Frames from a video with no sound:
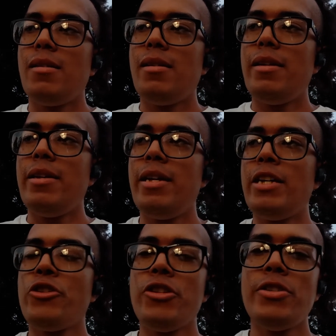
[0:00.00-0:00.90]

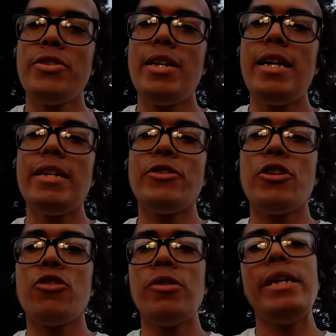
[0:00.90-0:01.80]
It's a
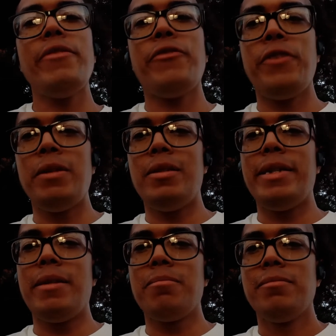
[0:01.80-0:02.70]
great
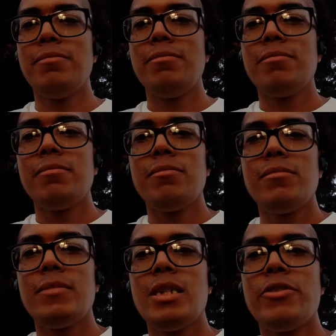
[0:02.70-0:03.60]
feeling
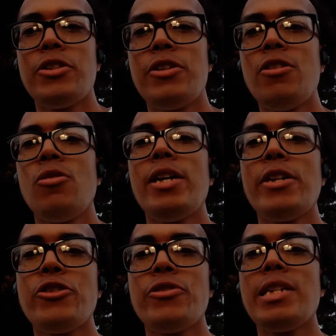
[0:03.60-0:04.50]
to know
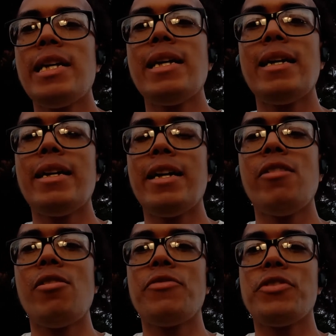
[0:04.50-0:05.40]
that you're taking
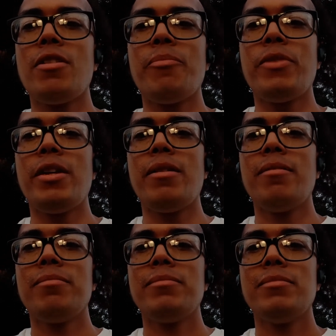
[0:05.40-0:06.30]
care of something
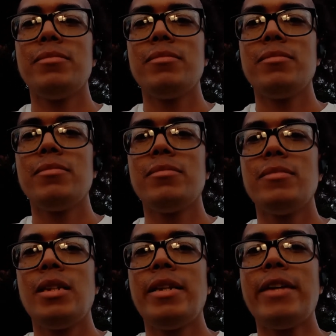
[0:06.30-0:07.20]

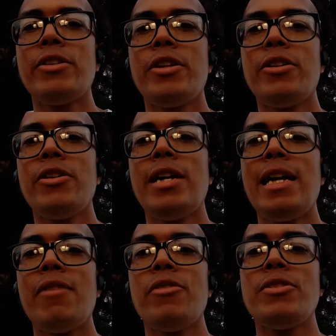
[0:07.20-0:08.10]
that the good
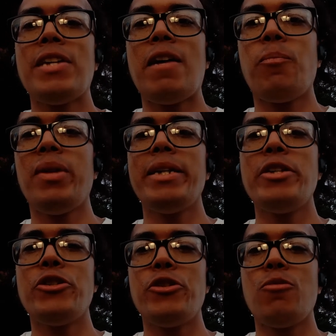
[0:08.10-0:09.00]
heavens have
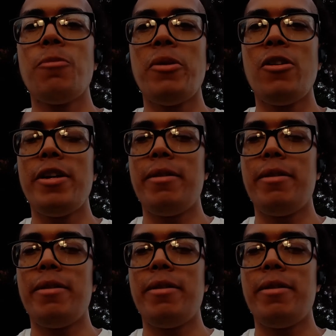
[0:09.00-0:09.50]
placed you upon.